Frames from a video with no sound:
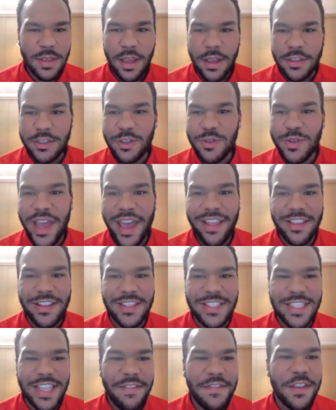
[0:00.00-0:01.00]
student athlete
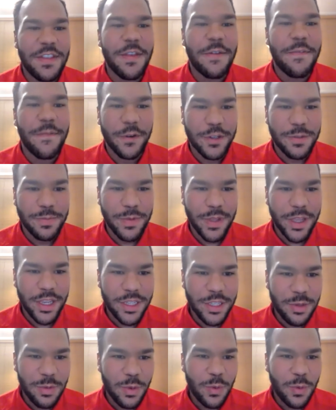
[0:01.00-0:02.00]
safety in the first
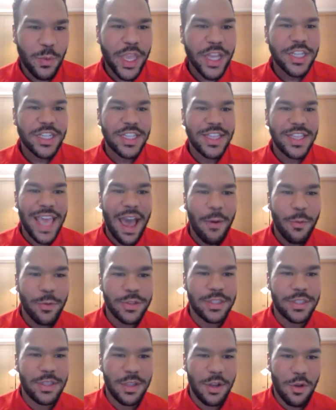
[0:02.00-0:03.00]
place. You would wish that
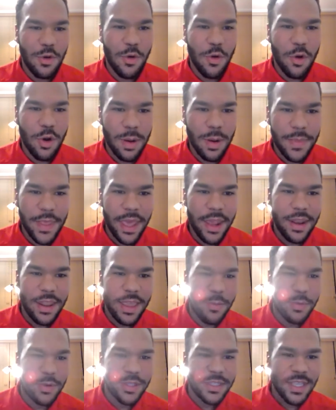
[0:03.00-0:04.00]
was the norm, that
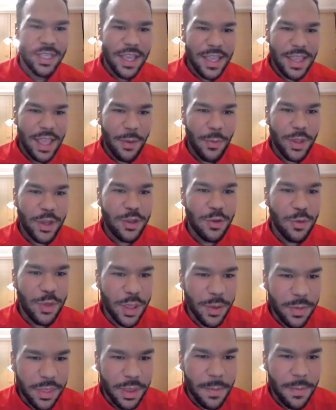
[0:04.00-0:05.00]
we do
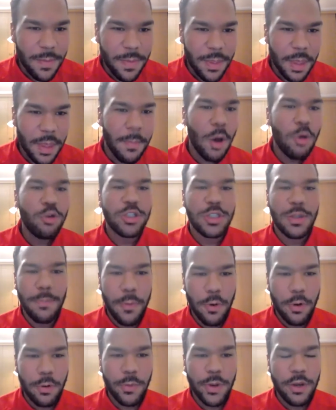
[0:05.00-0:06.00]
the most
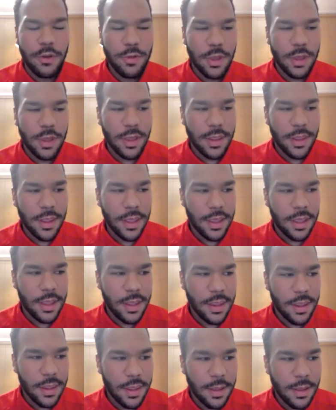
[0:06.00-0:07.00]
important, we do the
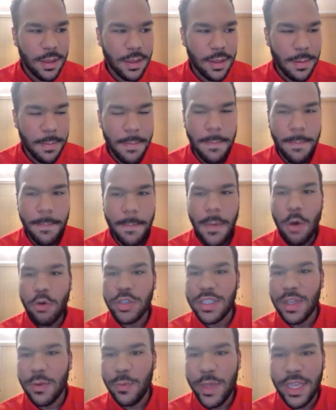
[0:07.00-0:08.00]

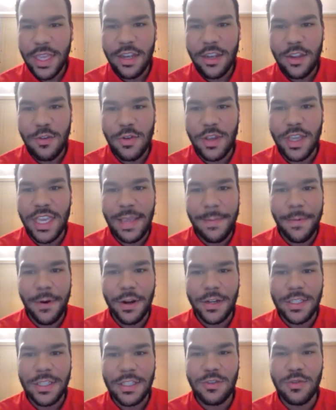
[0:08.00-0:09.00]
most that we can do to keep
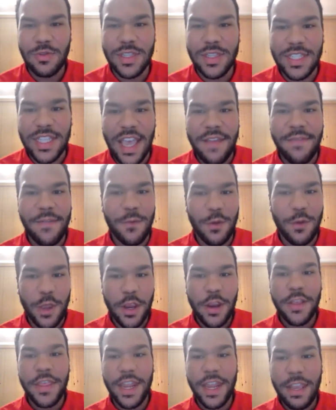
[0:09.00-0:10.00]
our students safe. If you
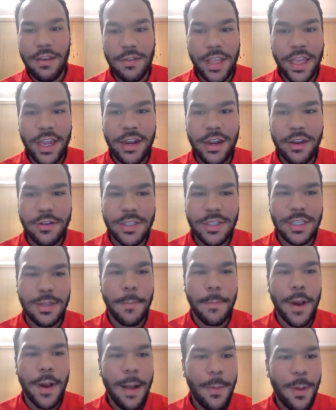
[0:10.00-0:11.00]
hear that heat-related illness is a
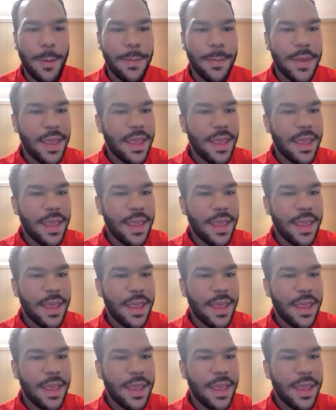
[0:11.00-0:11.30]
problem,